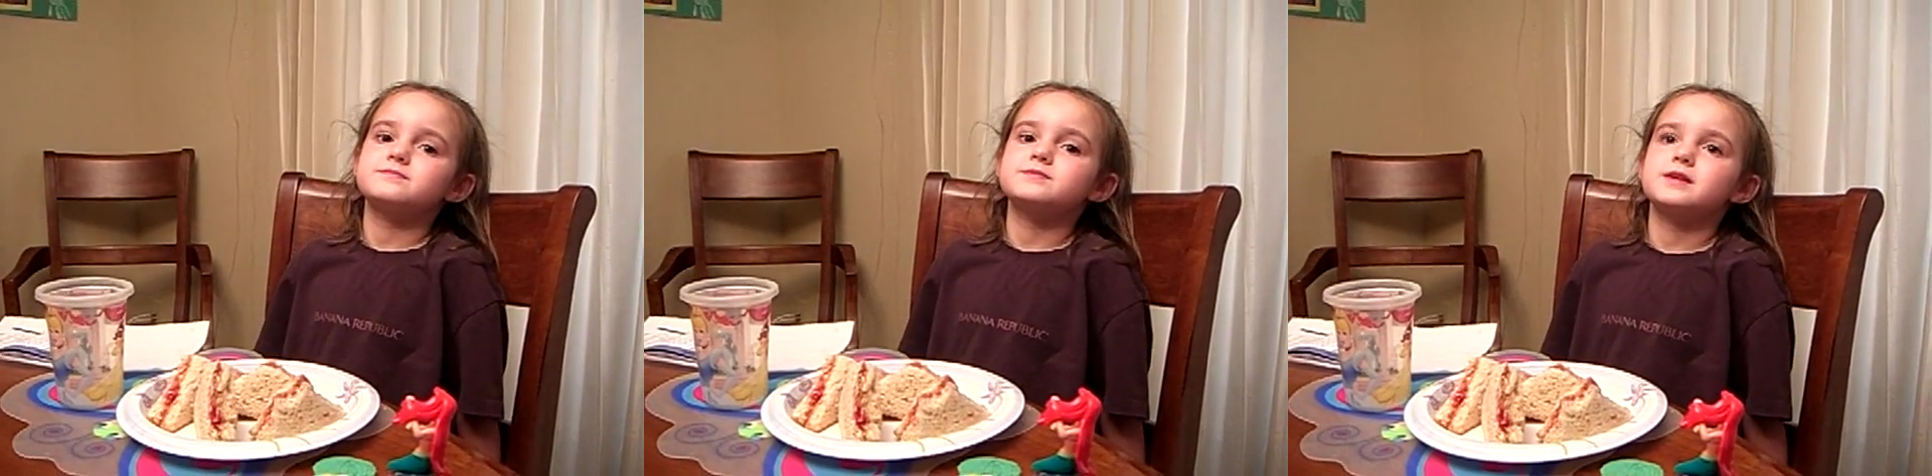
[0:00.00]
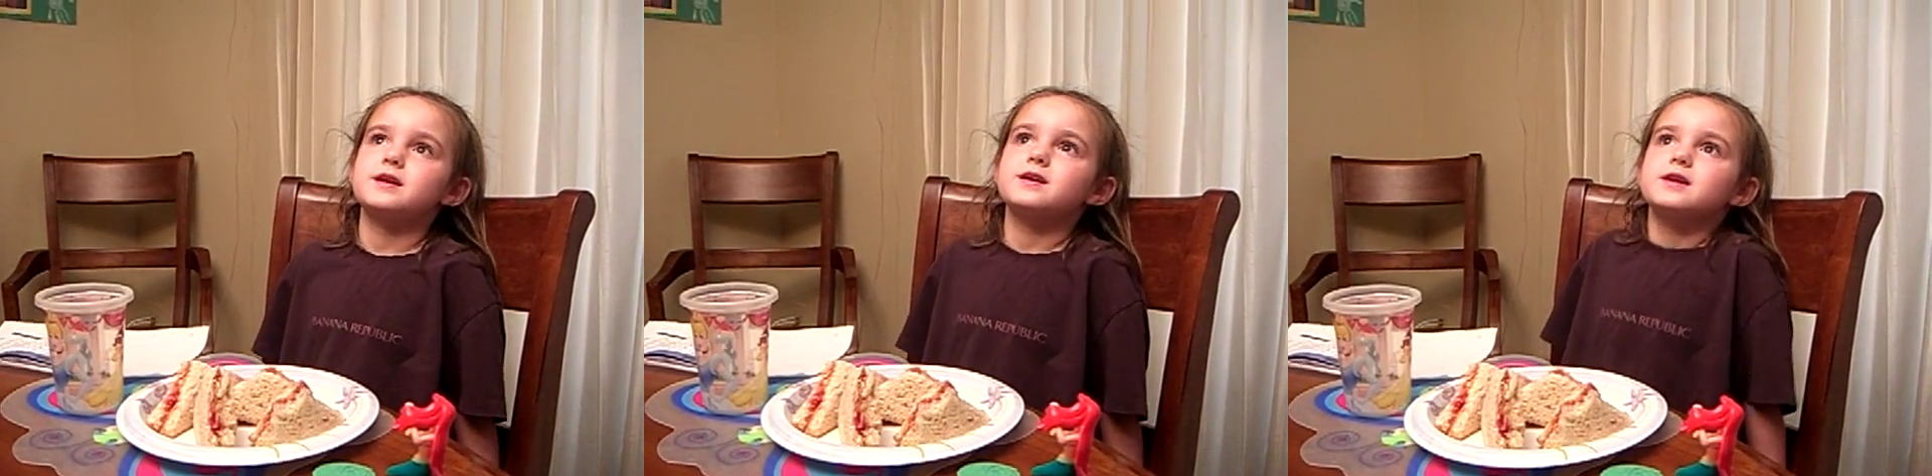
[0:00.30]
Well,
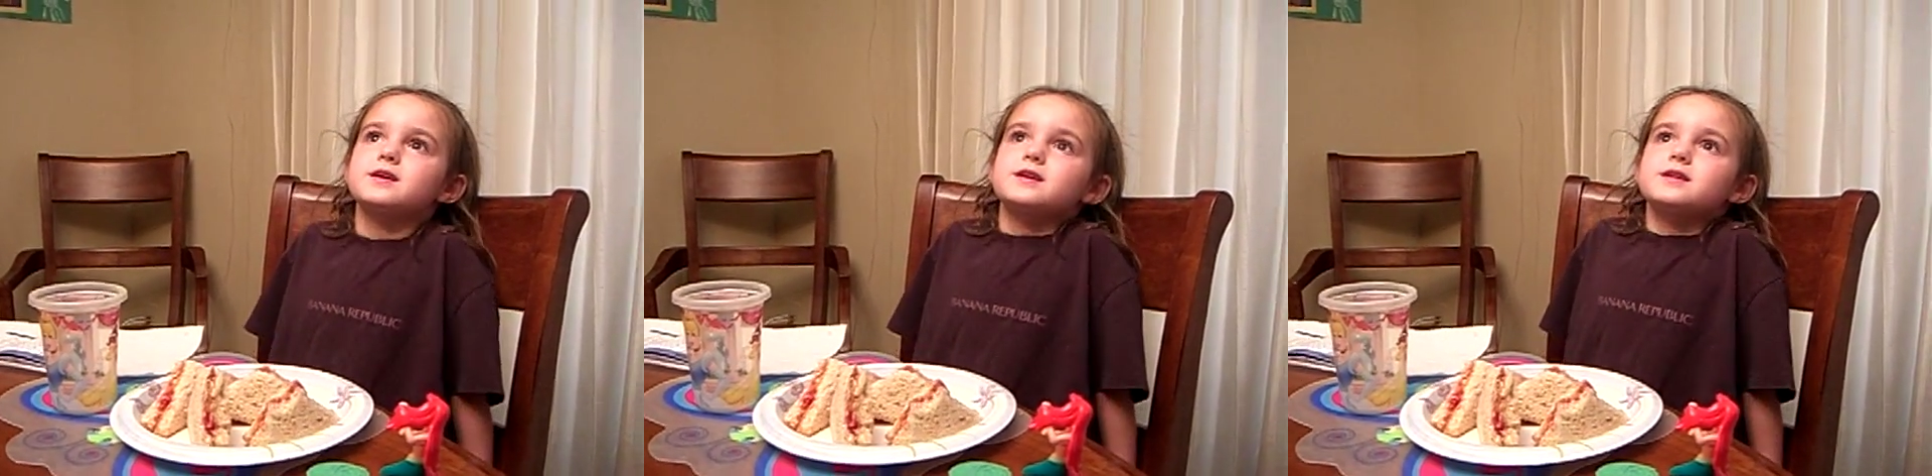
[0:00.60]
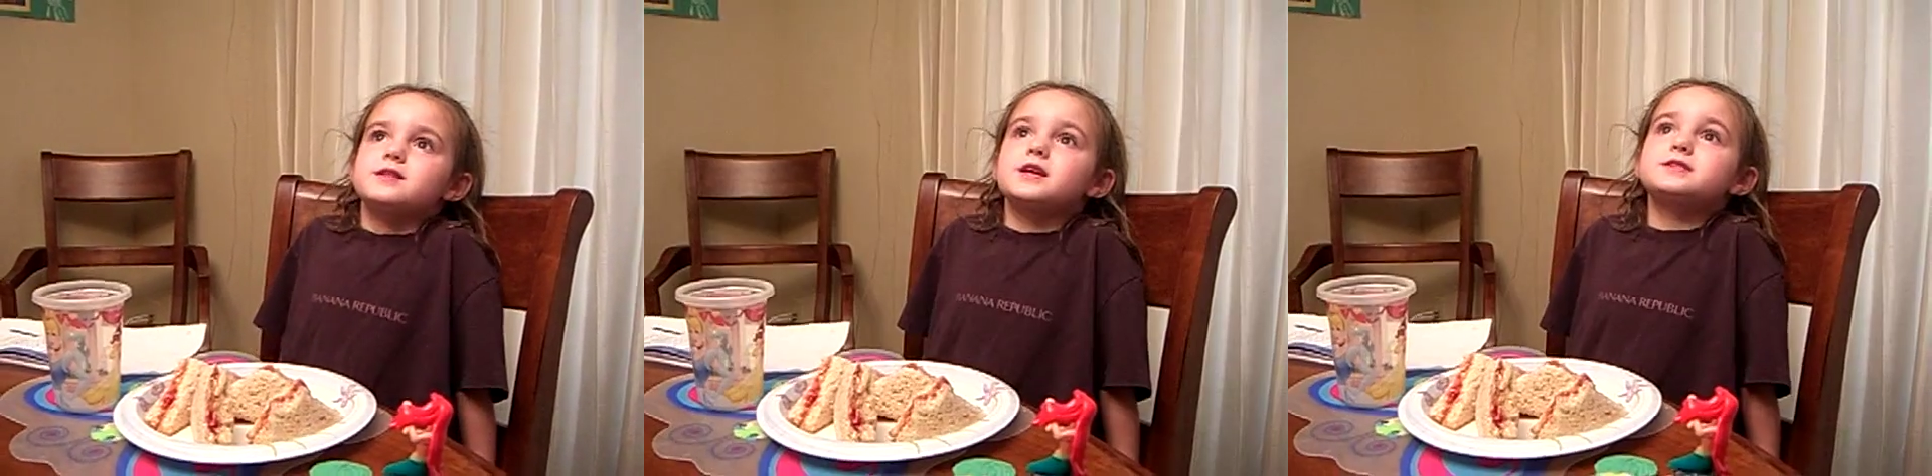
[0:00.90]
that was nice of
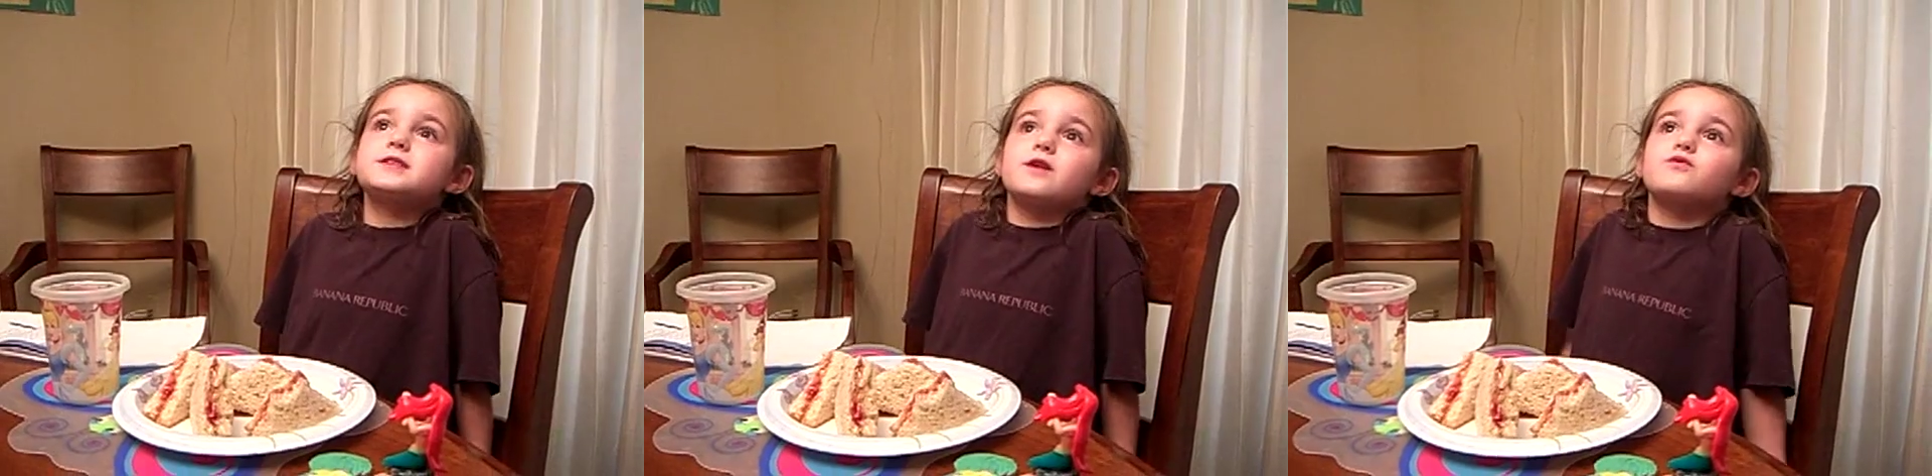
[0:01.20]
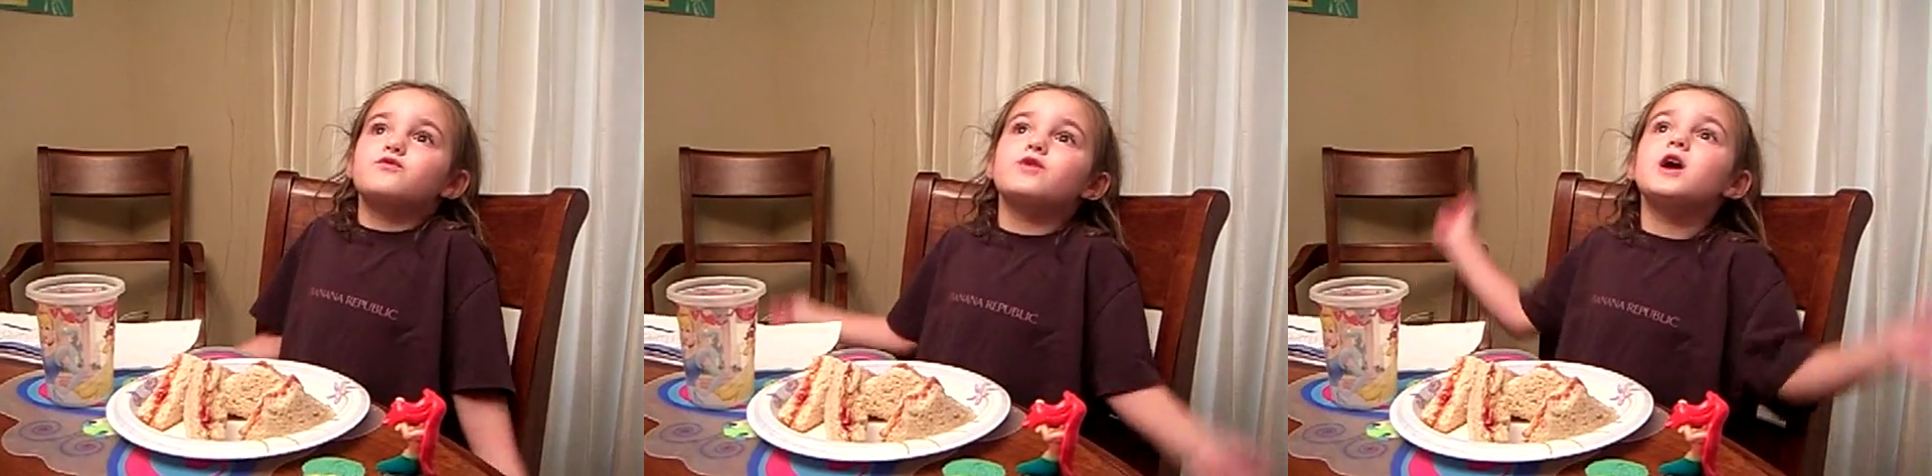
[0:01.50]
them. They said
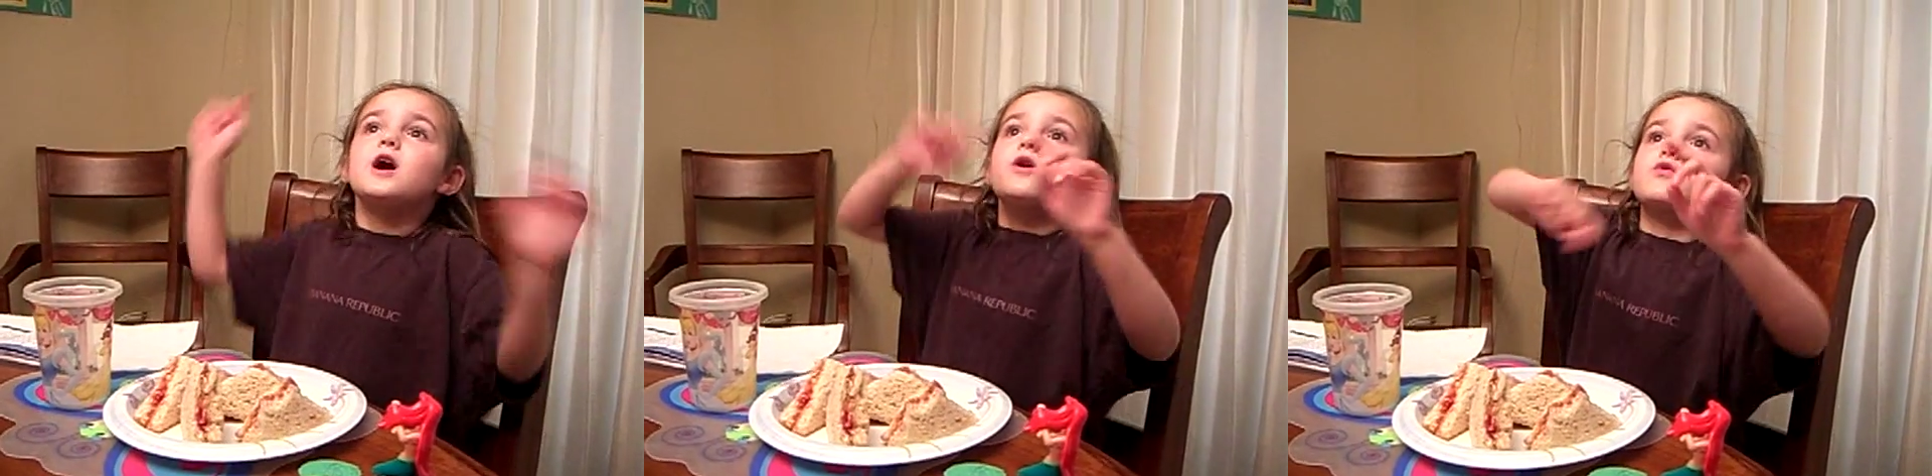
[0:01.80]
Rick